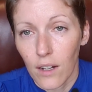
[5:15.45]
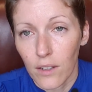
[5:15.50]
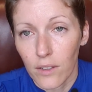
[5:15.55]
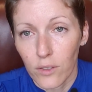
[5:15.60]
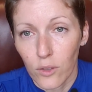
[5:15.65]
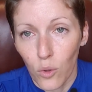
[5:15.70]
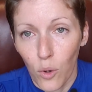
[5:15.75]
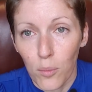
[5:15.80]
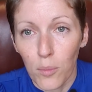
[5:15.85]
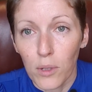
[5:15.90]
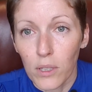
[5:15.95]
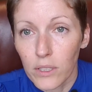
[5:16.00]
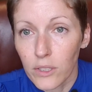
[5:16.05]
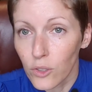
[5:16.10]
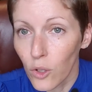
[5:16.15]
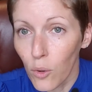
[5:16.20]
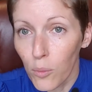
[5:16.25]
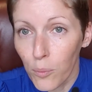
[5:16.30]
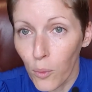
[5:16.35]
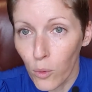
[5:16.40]
normal
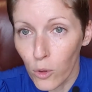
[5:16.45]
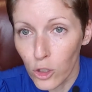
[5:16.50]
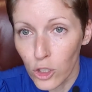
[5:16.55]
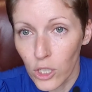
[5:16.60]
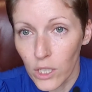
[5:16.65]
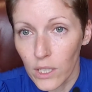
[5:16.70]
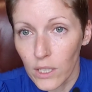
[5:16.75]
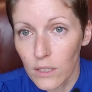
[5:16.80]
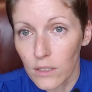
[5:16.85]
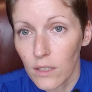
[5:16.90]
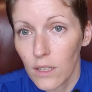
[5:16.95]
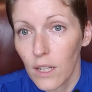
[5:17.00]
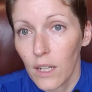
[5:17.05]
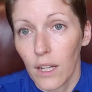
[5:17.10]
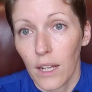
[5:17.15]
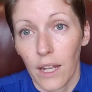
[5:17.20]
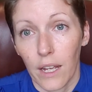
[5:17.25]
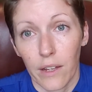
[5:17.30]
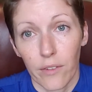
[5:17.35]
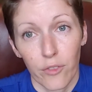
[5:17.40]
adult portion.
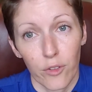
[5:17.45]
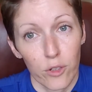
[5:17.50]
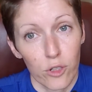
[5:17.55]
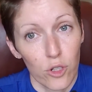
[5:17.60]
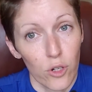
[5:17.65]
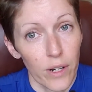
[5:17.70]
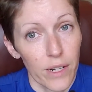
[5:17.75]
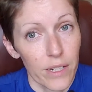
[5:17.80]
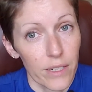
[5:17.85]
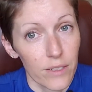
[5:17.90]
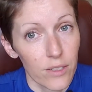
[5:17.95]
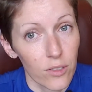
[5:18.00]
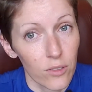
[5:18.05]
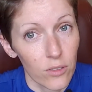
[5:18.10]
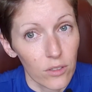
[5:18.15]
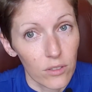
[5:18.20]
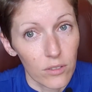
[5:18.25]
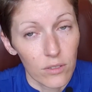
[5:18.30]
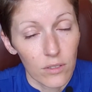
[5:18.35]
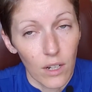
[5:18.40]
If you're trying
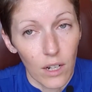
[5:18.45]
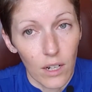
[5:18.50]
to